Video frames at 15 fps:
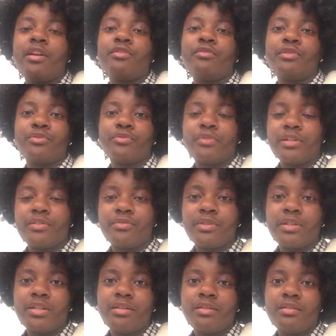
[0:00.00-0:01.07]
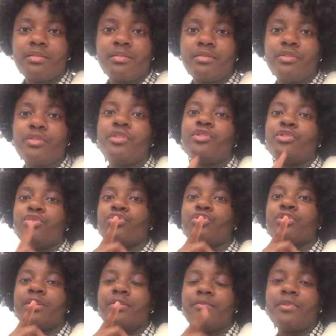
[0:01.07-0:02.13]
you want to fight for it, you should
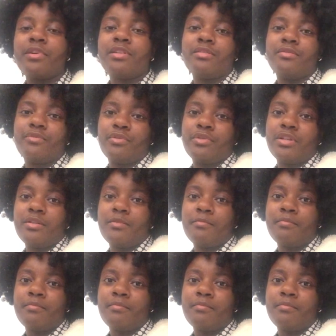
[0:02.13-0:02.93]
keep fighting for it.